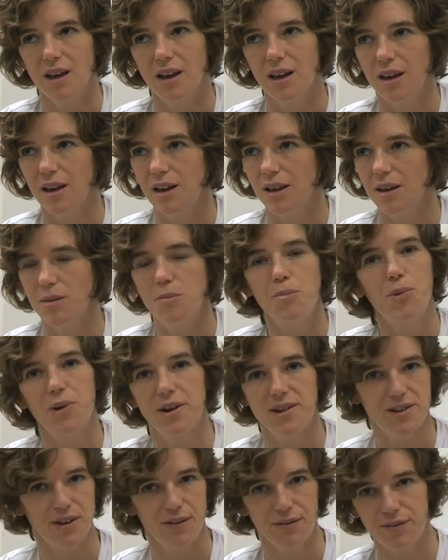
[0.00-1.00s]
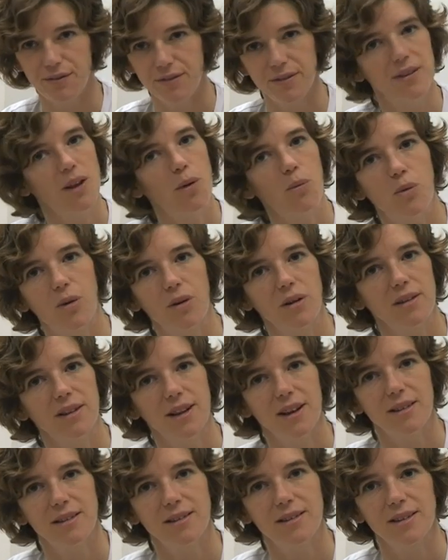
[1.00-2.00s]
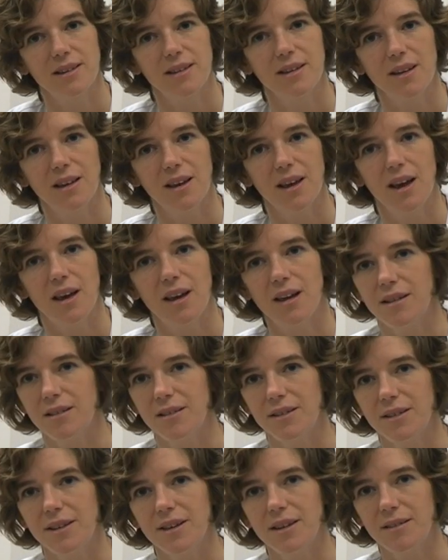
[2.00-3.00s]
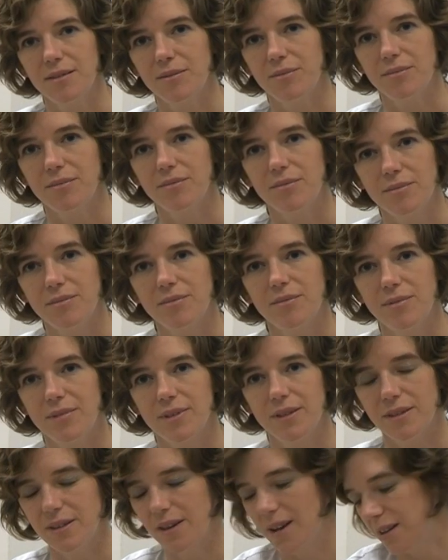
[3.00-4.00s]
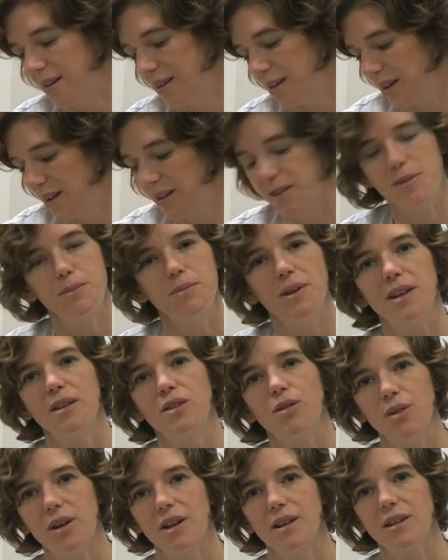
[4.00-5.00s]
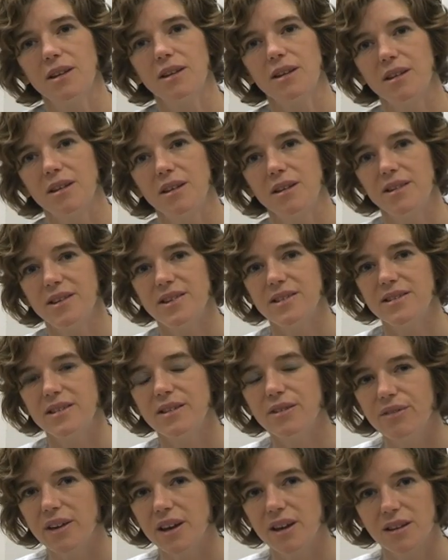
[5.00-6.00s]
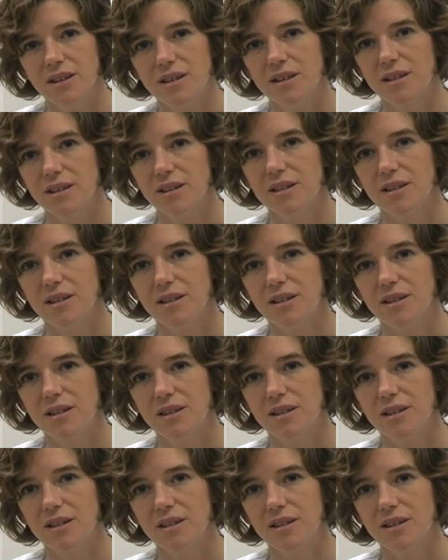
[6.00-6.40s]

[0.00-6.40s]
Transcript: uh, impressive the work that uh, that it's been doing in this defect.